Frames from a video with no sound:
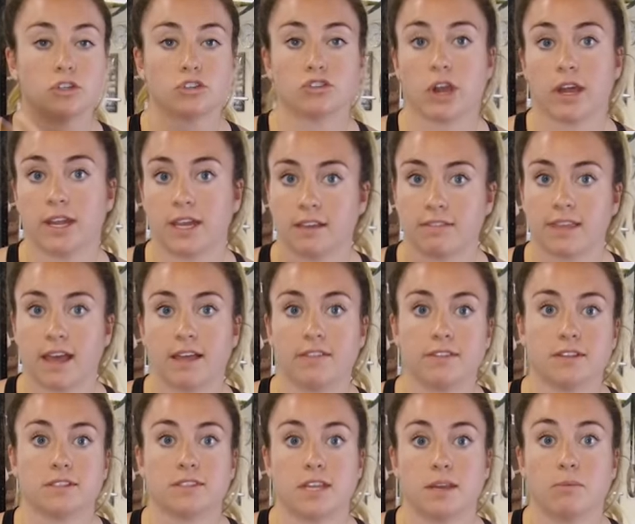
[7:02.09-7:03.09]
try to get that
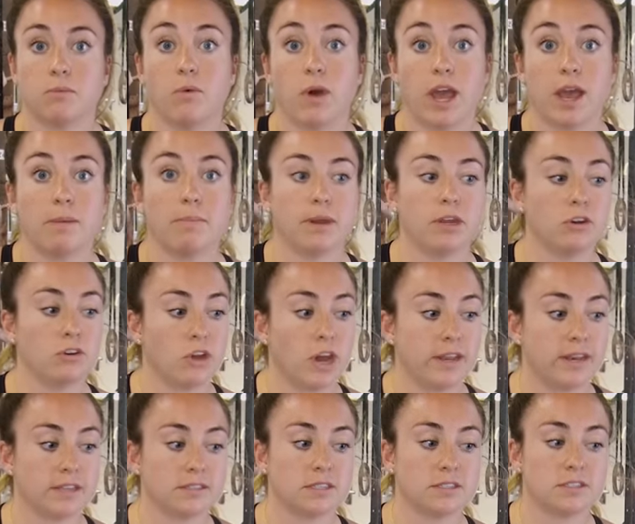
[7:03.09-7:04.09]
in the same way, but you're
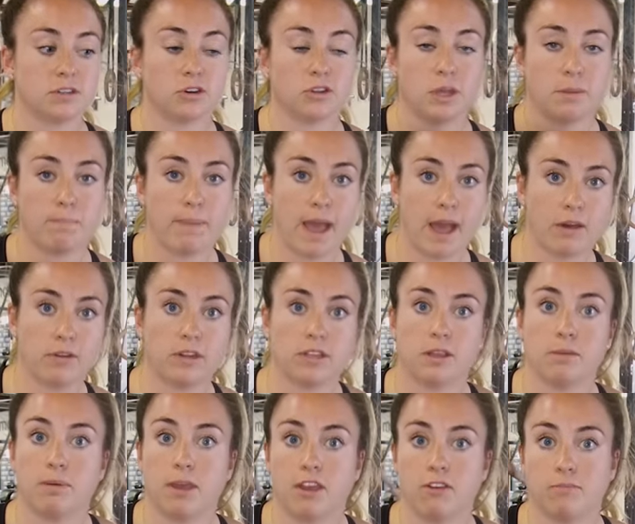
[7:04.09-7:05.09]
not necessarily pounding
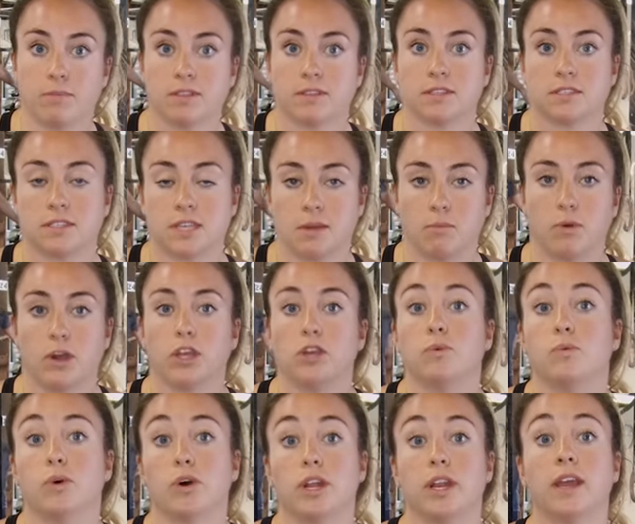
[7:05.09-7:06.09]
the pavement the same way
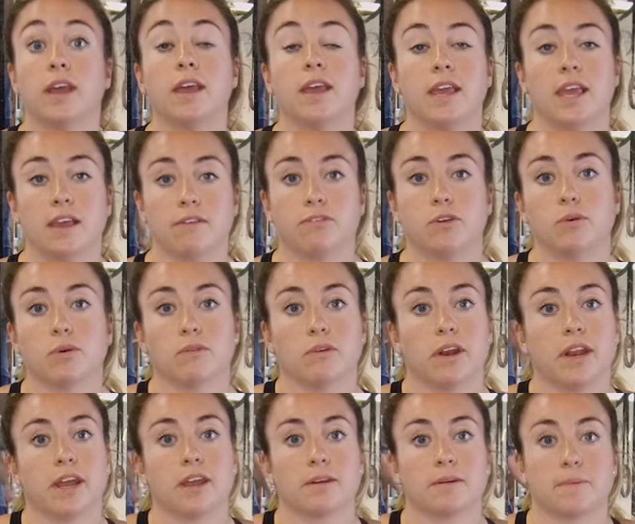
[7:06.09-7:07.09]
you would if you were
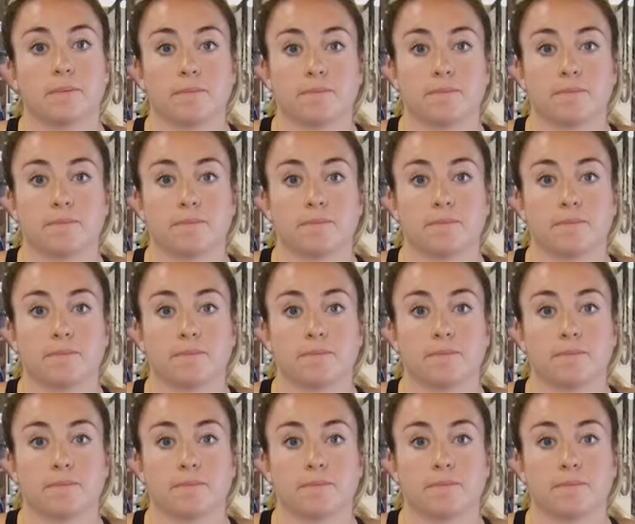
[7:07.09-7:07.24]
running.